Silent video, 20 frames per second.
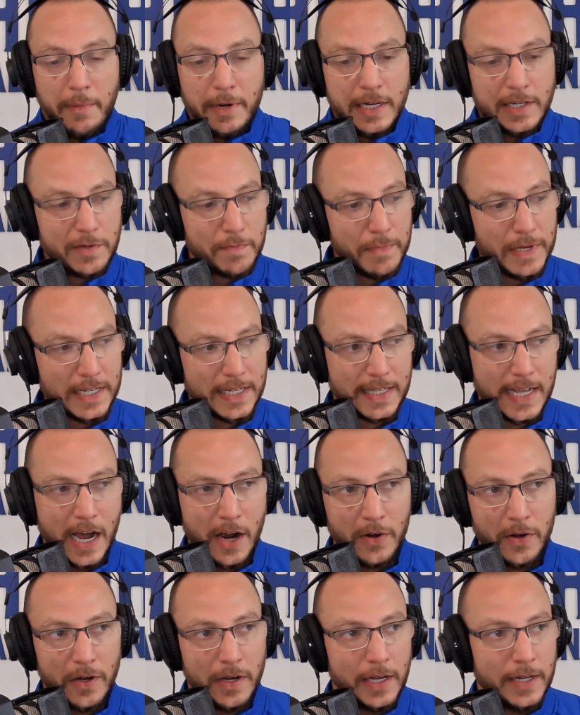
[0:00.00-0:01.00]
I mean, it's missed
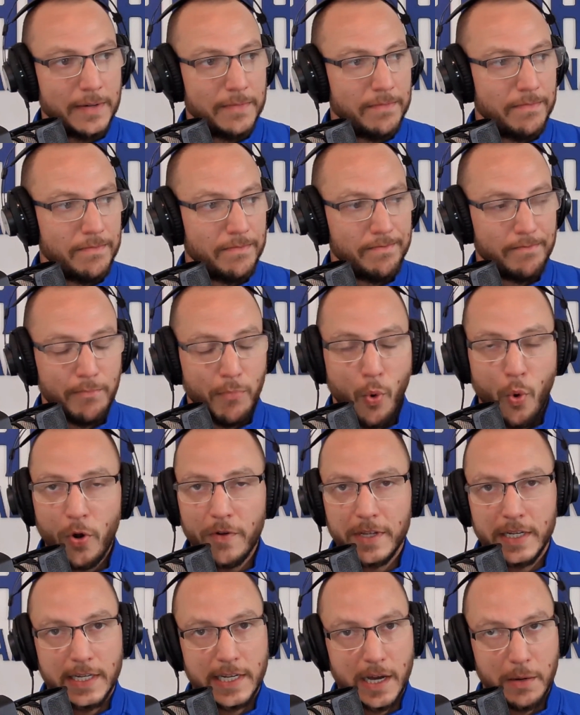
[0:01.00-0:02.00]
out on
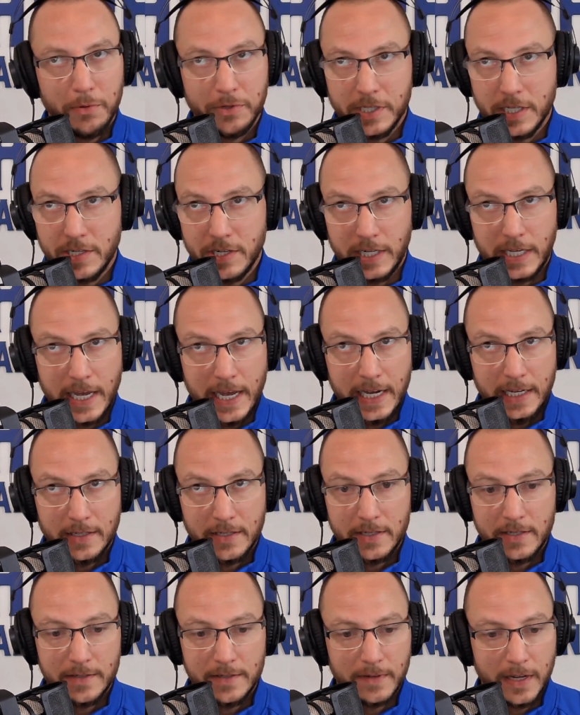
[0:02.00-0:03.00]
more than double-digit
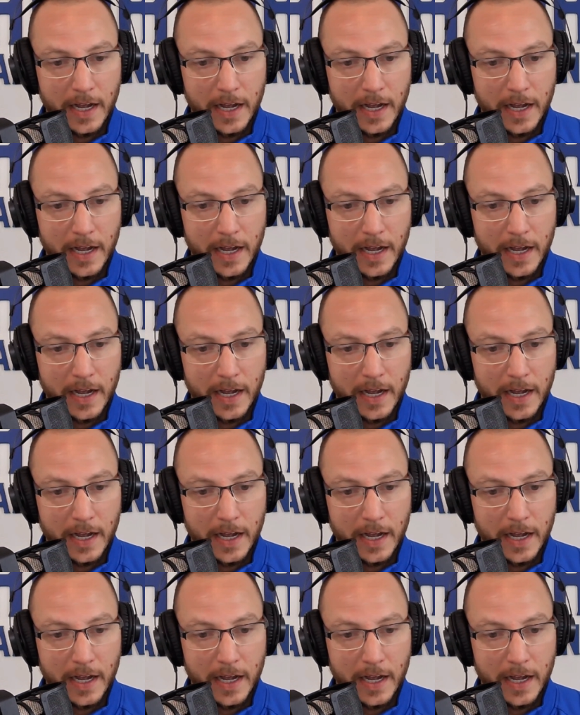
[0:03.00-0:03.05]
gains.